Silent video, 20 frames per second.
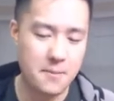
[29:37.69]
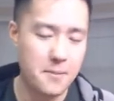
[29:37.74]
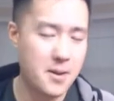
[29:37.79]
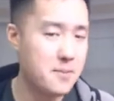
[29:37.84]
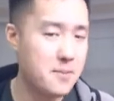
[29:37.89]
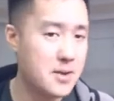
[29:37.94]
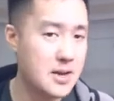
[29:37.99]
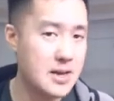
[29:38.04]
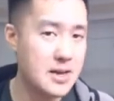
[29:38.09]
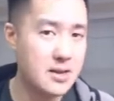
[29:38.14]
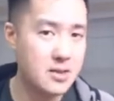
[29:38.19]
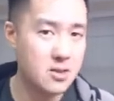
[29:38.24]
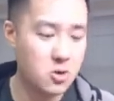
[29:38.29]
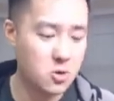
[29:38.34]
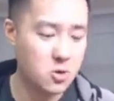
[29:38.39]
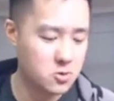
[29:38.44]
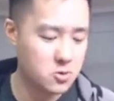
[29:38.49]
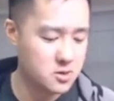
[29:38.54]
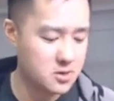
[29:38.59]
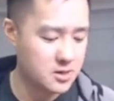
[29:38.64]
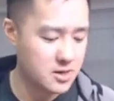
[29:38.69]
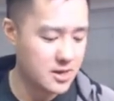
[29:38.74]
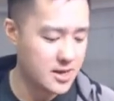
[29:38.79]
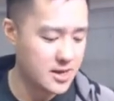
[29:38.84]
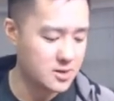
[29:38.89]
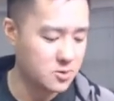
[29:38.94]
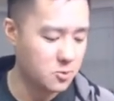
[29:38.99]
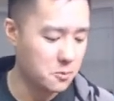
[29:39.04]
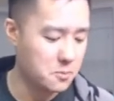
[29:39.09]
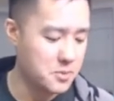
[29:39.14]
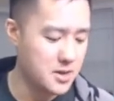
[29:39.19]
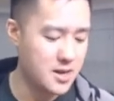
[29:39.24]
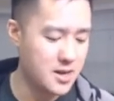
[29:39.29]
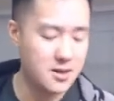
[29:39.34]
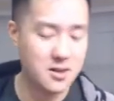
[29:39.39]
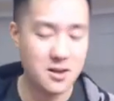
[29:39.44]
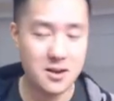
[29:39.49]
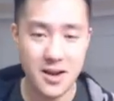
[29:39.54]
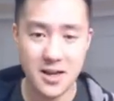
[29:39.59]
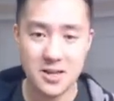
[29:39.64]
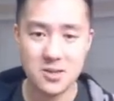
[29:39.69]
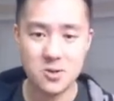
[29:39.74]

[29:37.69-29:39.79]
maybe those hits will be in the next